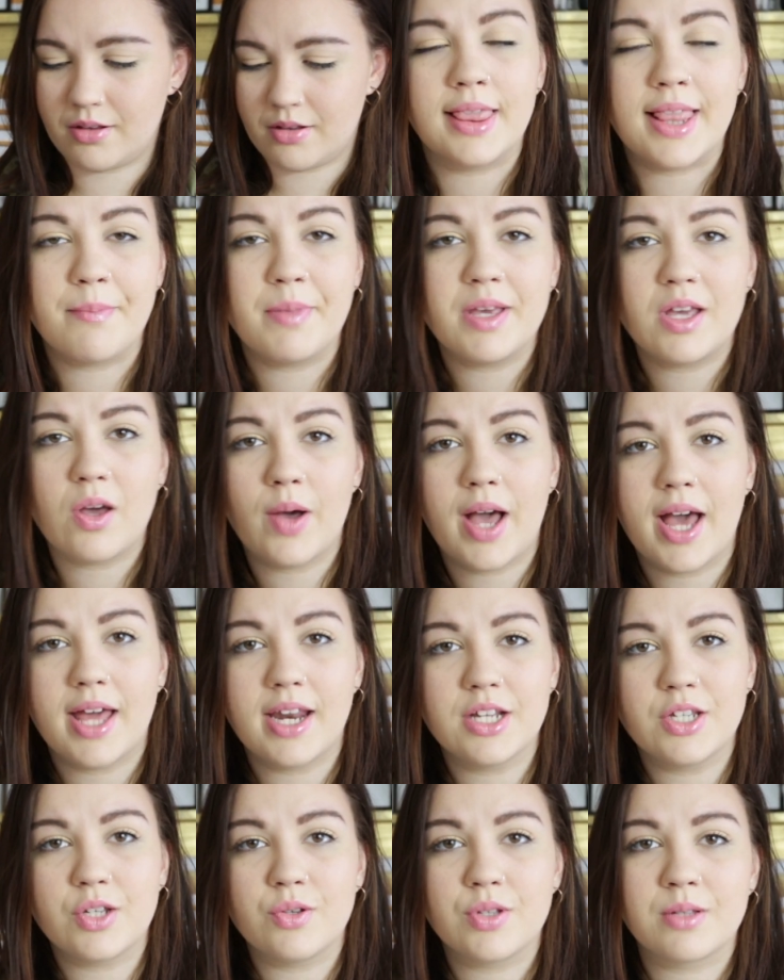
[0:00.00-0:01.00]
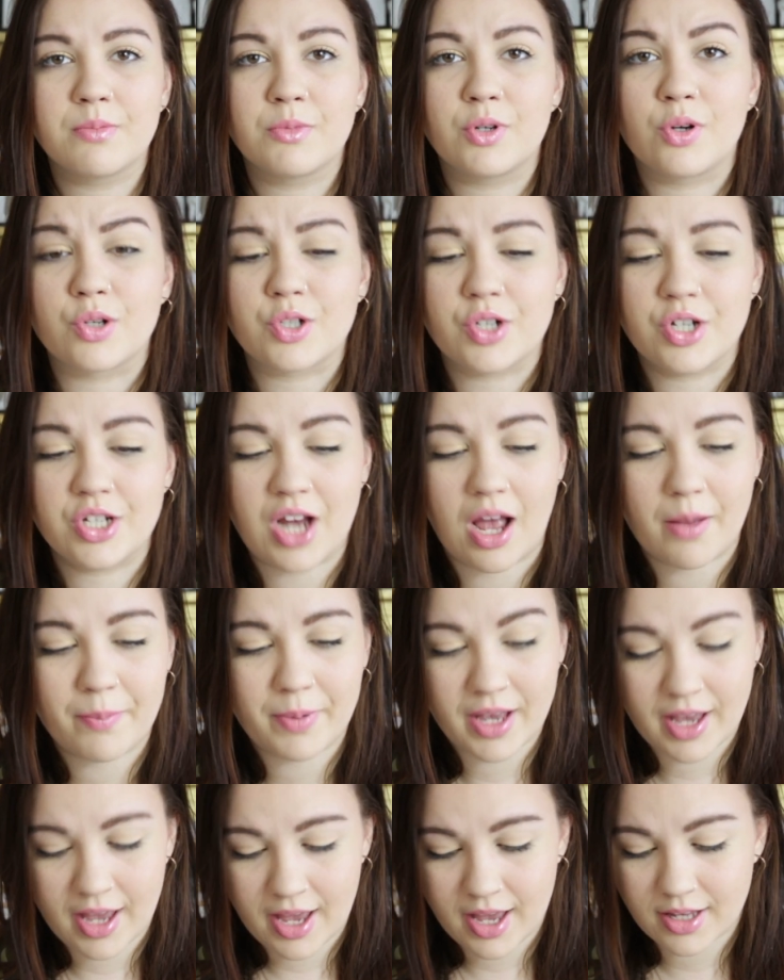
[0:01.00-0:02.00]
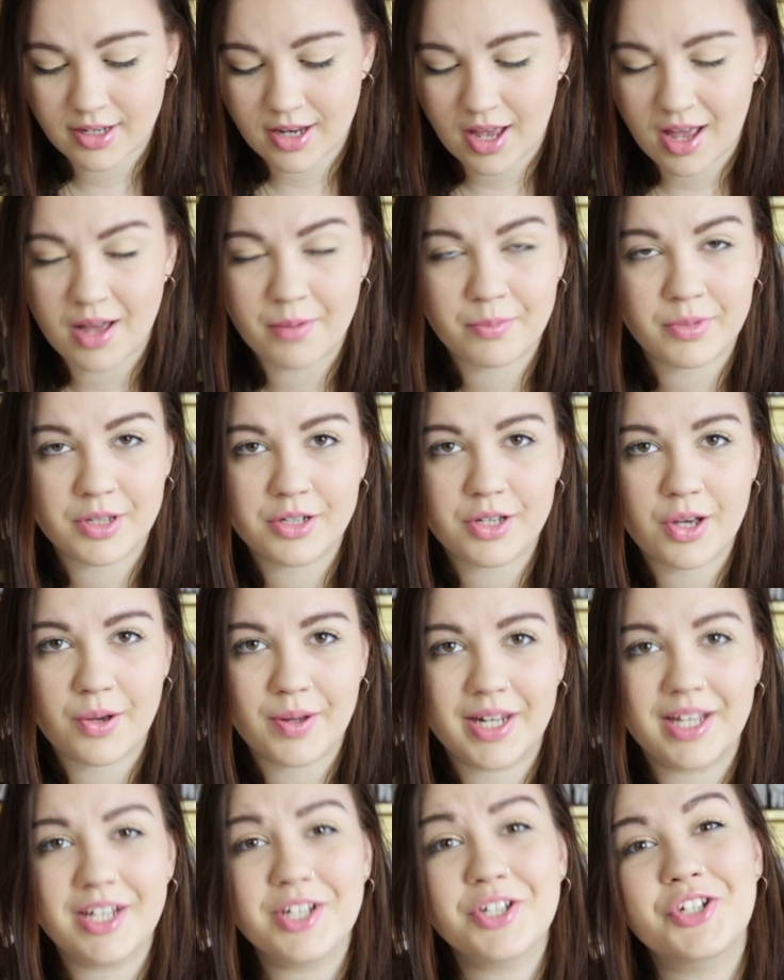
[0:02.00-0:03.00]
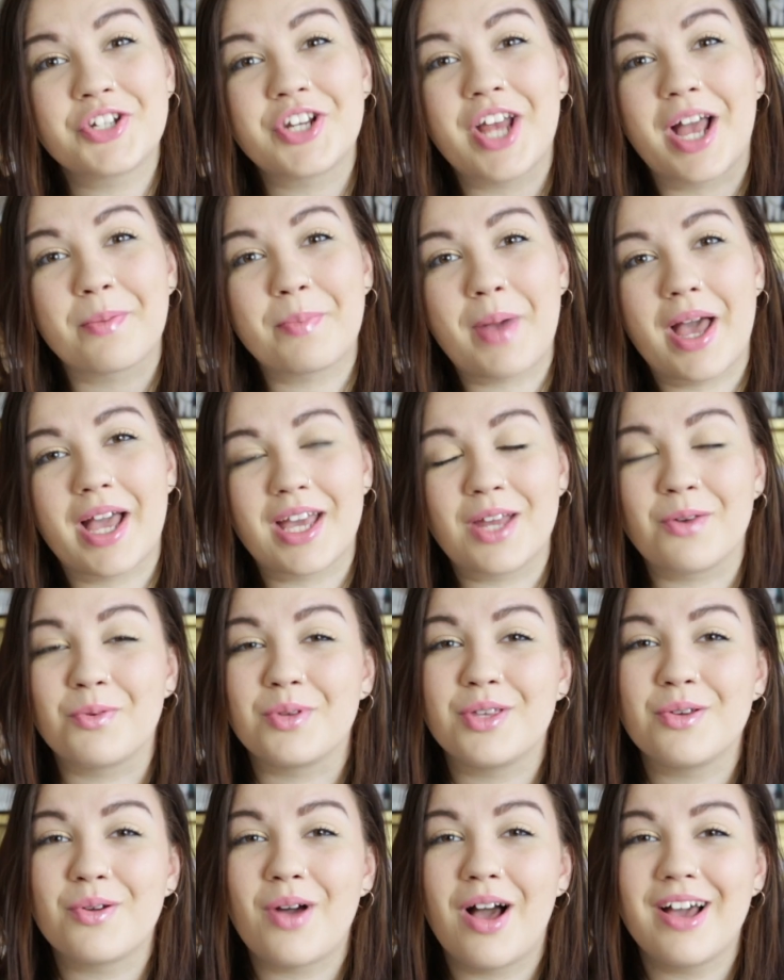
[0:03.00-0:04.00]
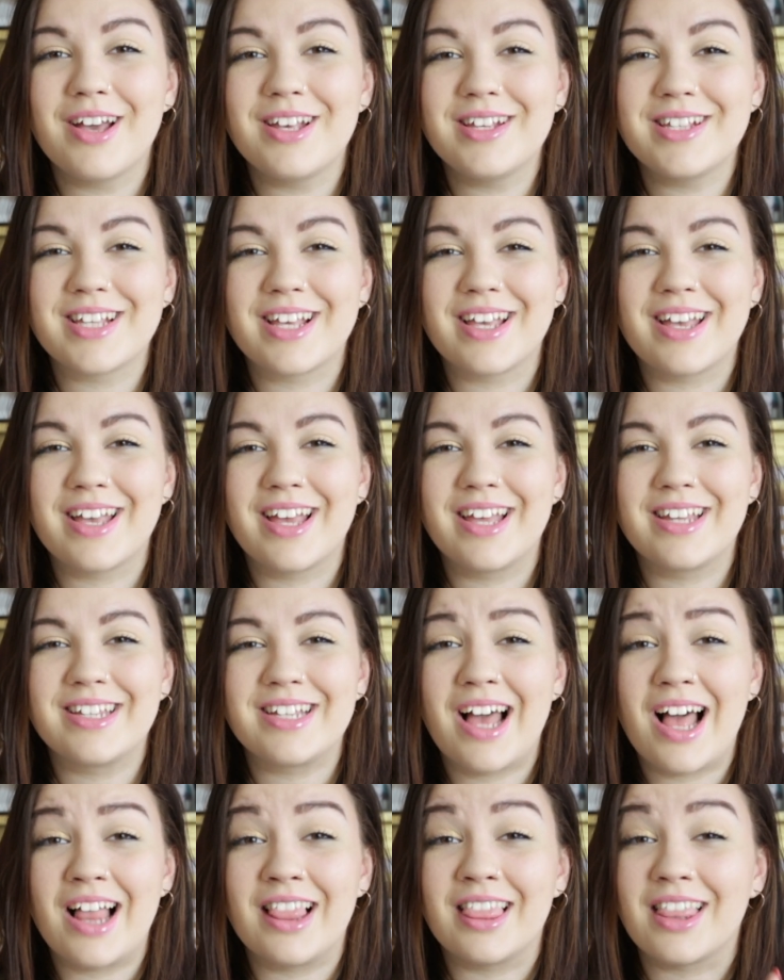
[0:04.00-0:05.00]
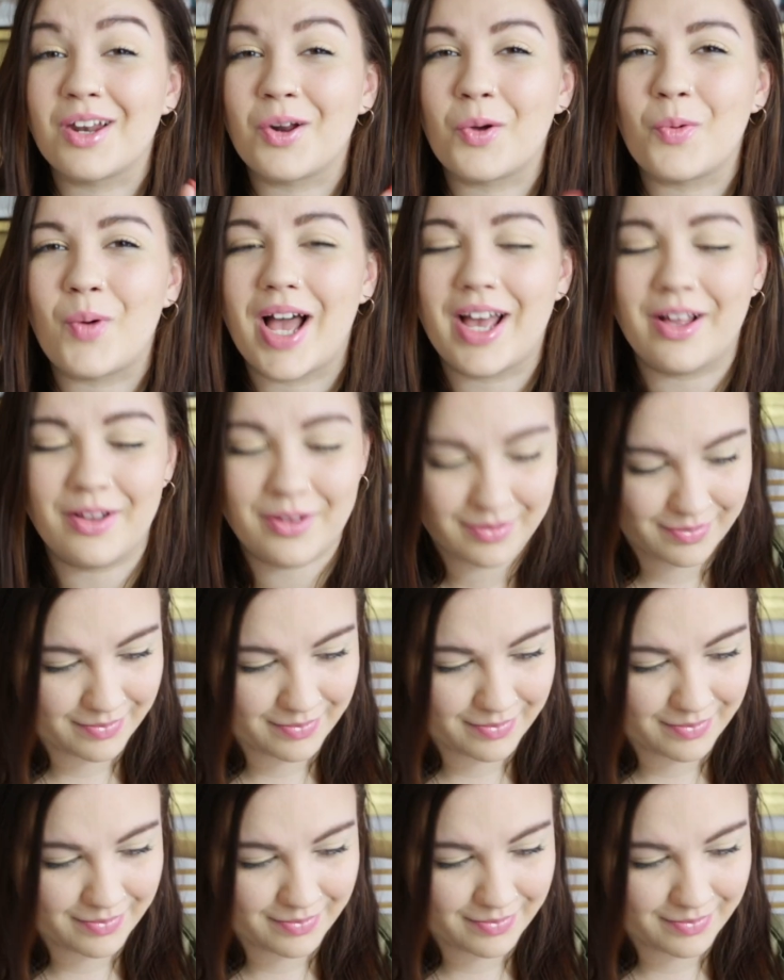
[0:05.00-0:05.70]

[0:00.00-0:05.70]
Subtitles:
Let me go ahead and do some grocery shopping, and I'm gonna go ahead and check back in with you guys in a little while.